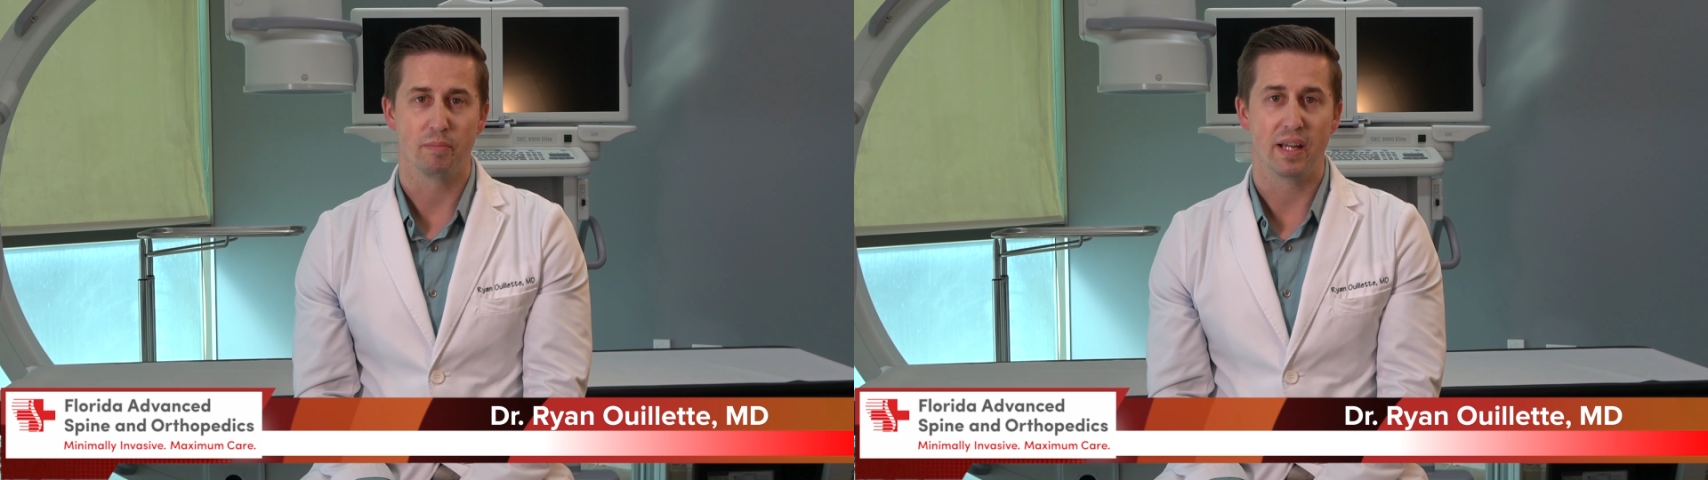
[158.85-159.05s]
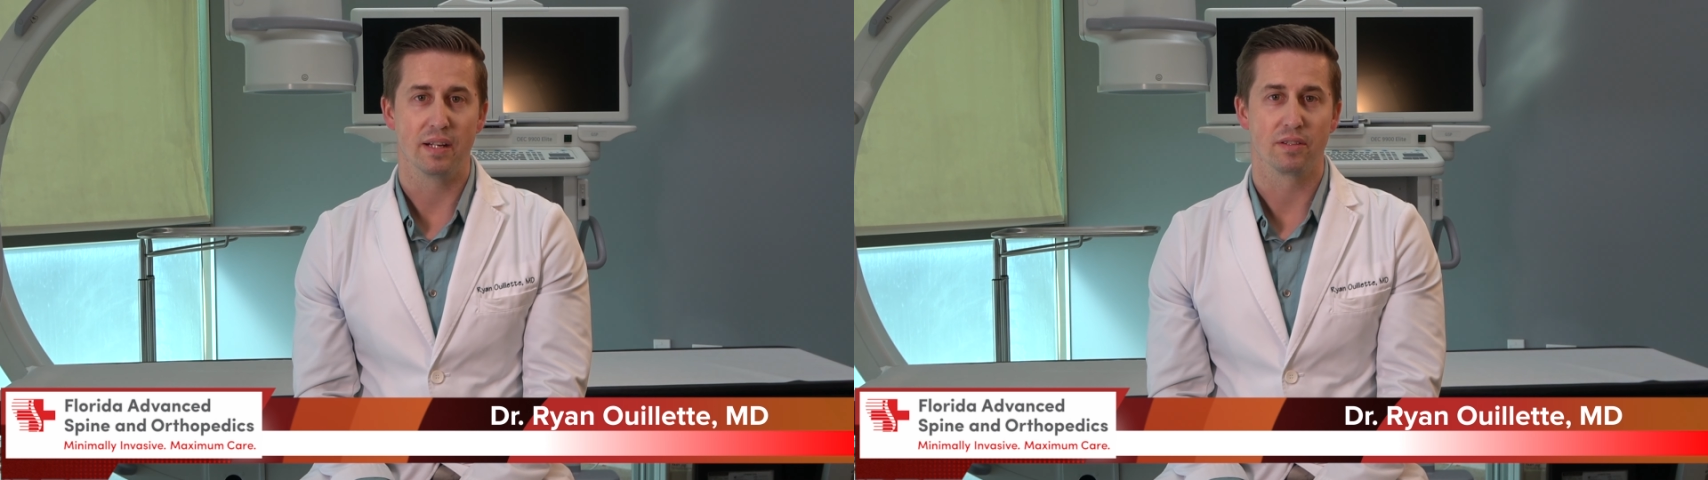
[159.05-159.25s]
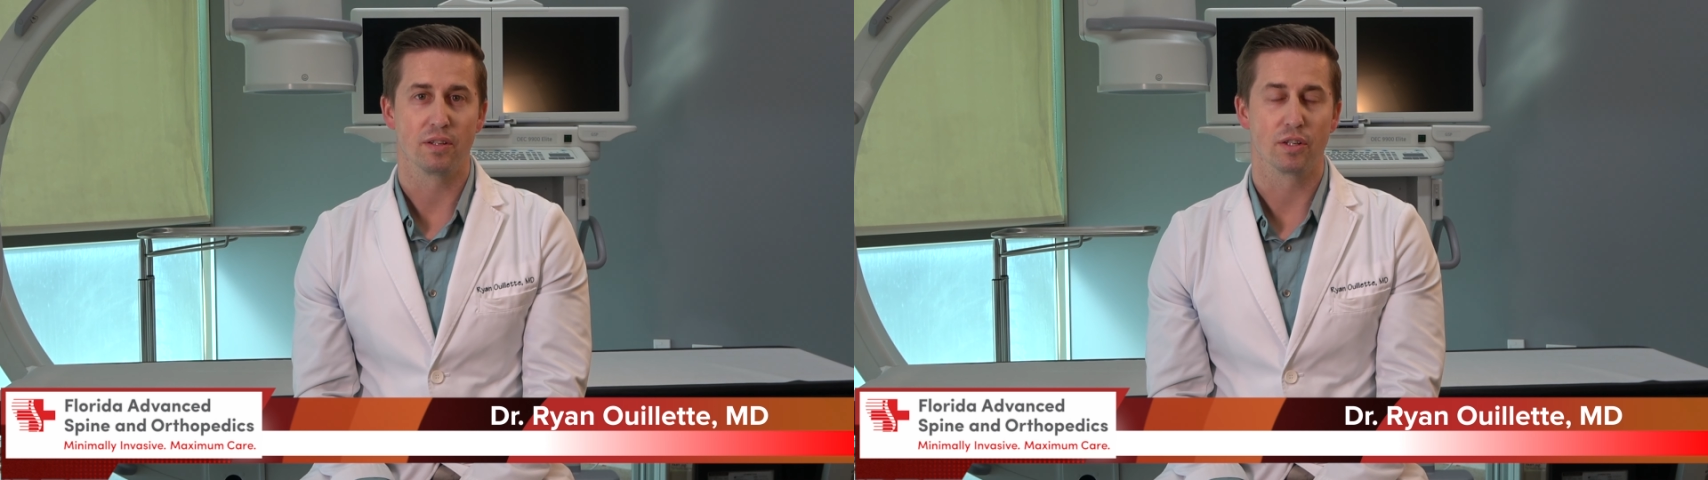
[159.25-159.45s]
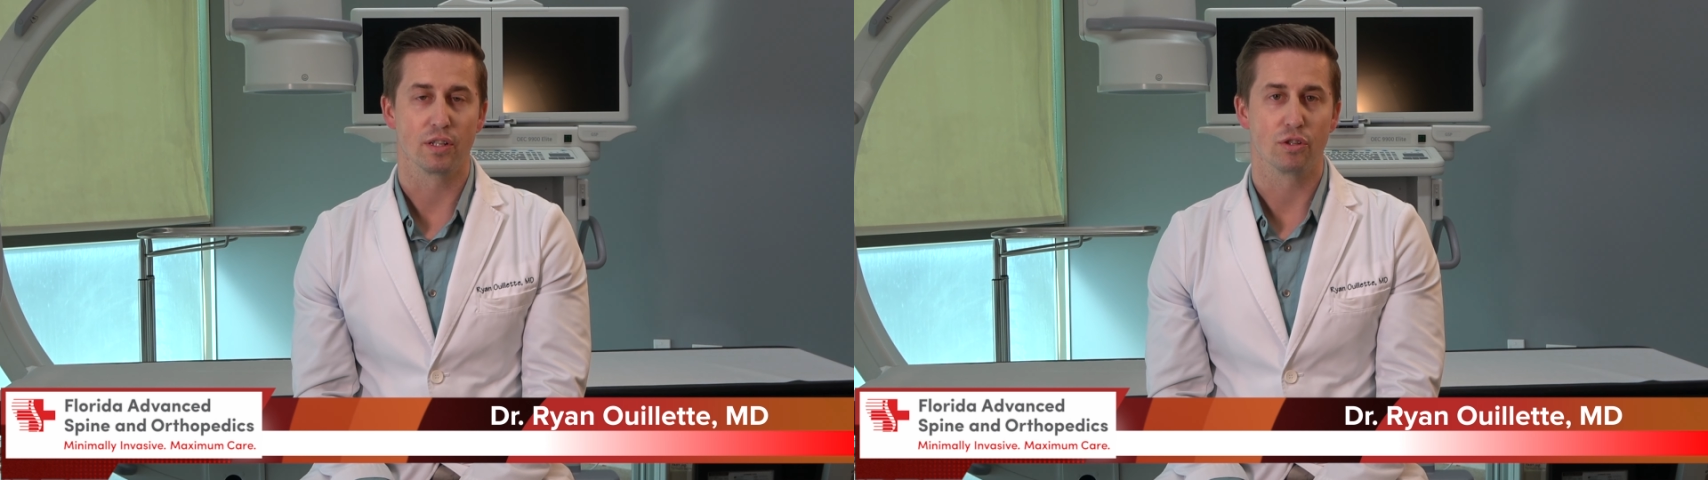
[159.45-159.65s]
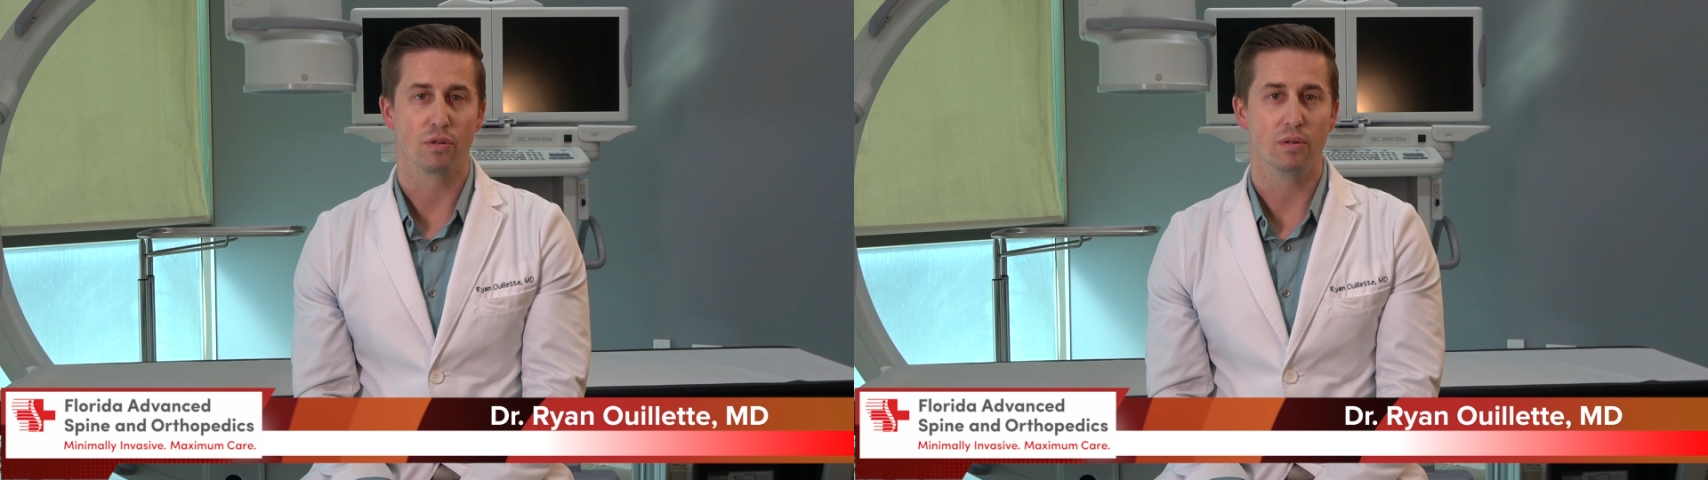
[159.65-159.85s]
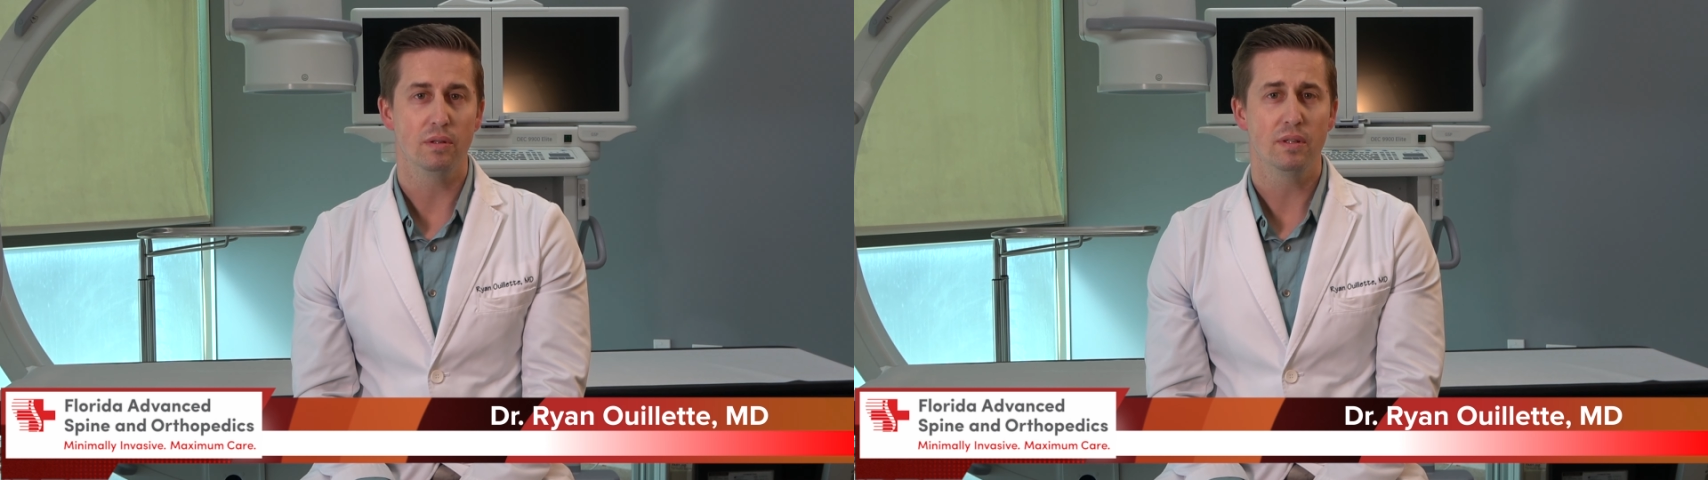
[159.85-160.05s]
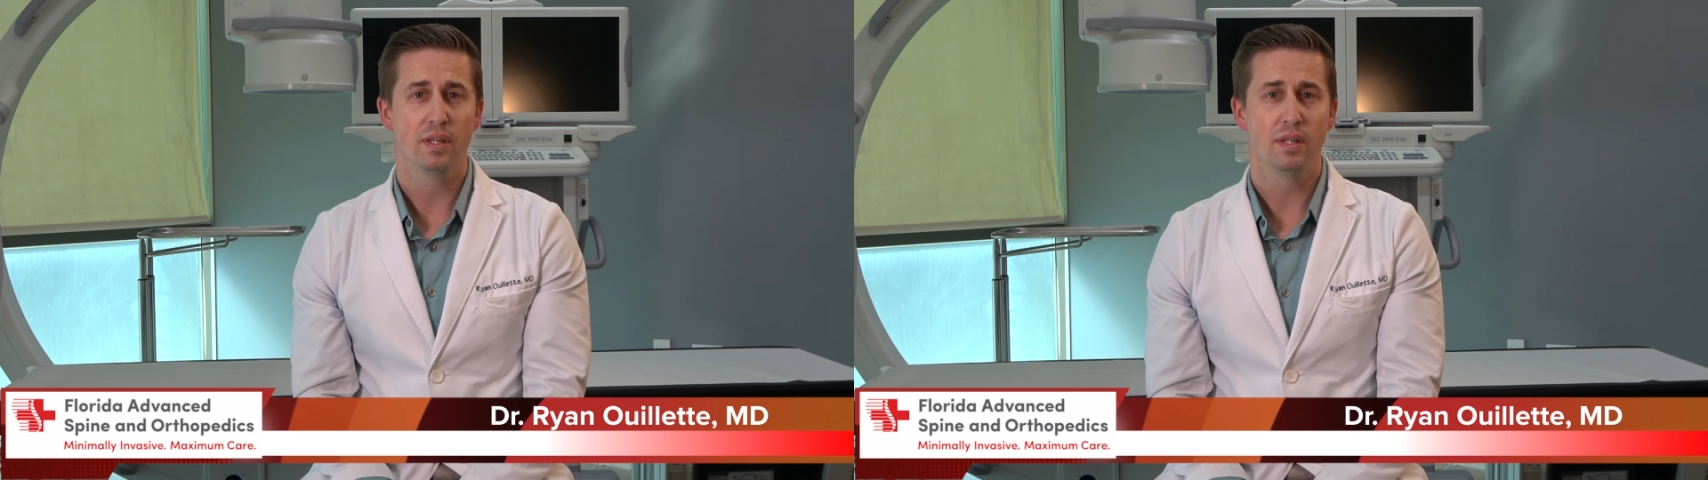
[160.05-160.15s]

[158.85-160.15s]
pain is under control.